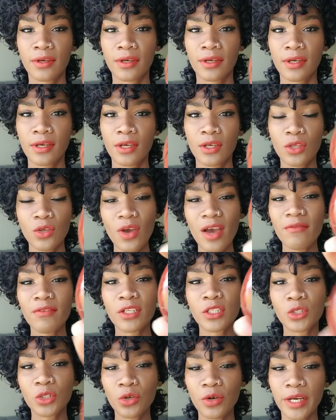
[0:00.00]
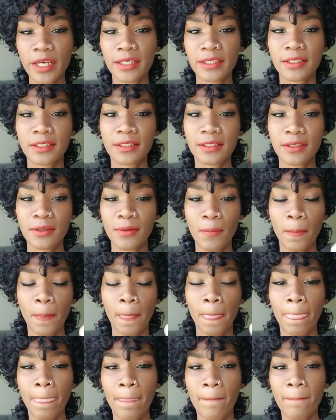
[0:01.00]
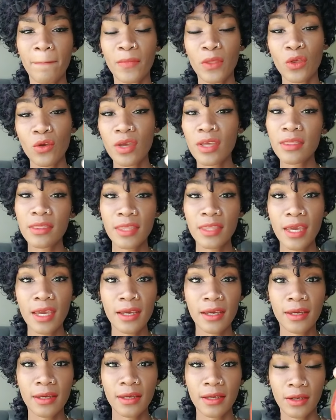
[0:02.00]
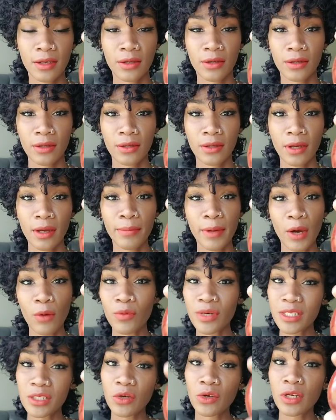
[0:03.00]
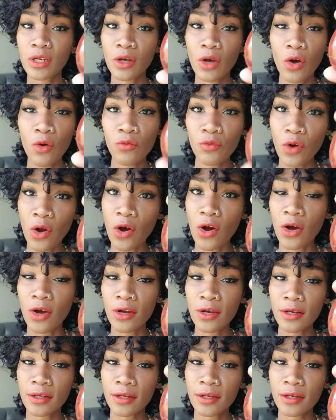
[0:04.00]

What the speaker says: You have a choice. You can think about what's going to go wrong,